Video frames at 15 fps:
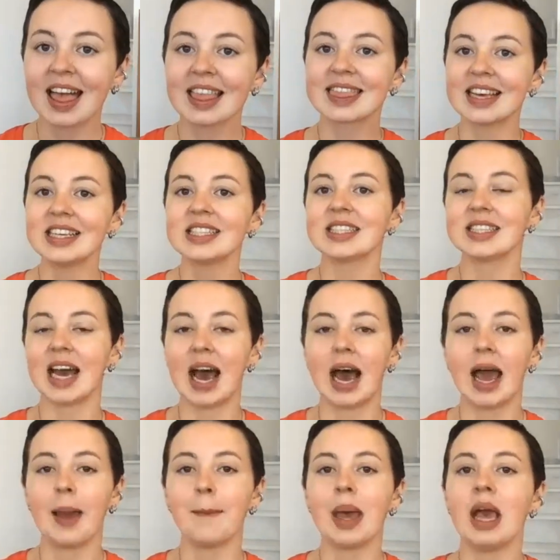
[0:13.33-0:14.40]
This
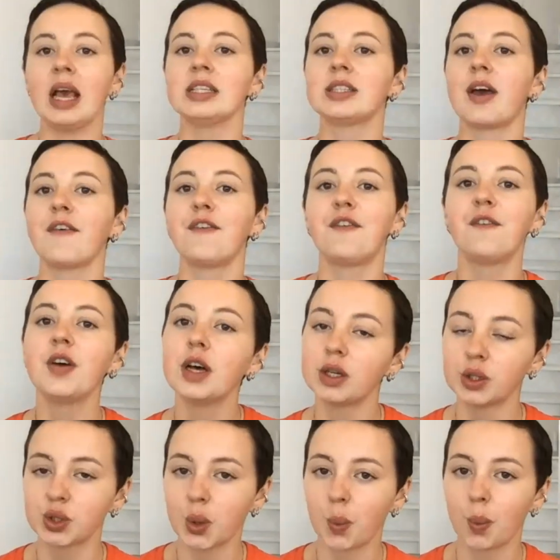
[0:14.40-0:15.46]
time is
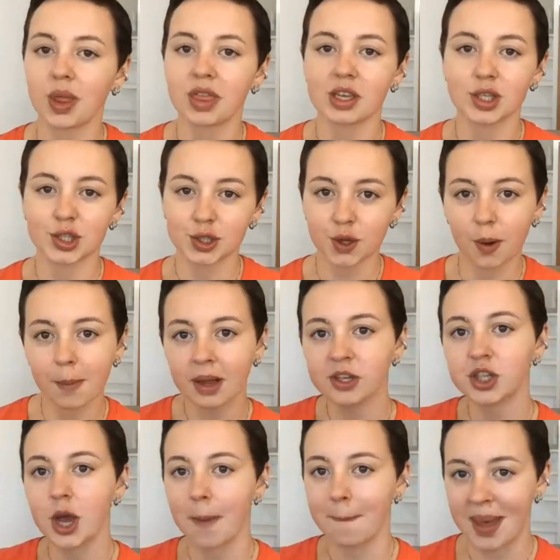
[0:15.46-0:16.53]
filled with so much
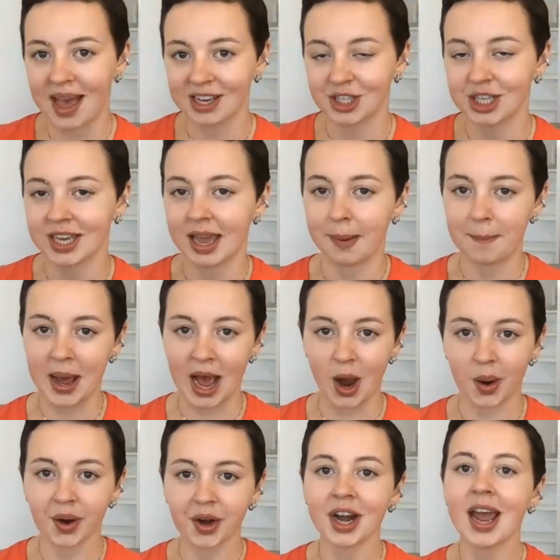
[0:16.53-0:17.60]
magic and
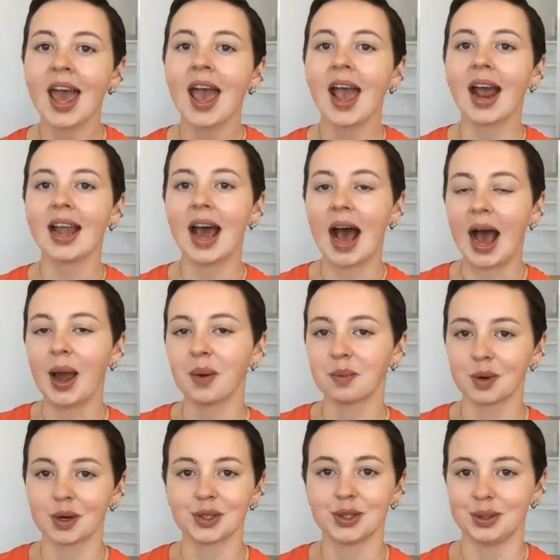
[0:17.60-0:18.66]
power, and I
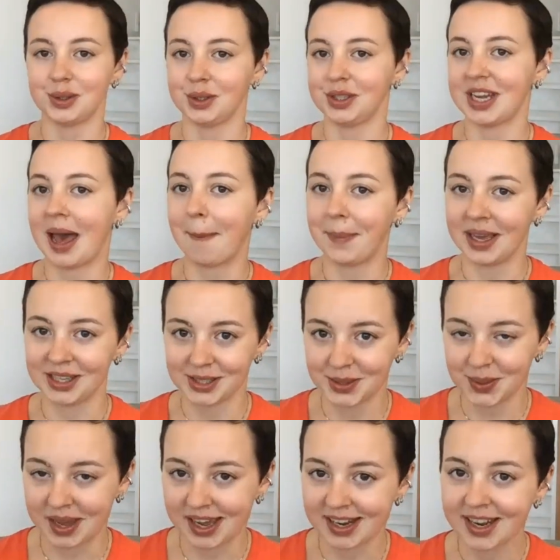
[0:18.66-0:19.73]
want you to tap into
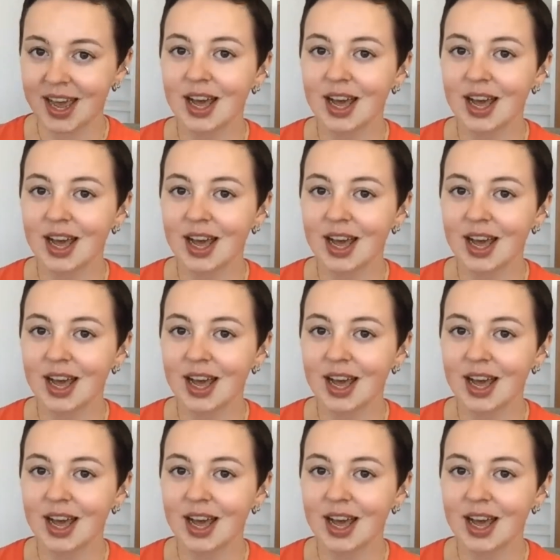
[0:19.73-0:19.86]
it.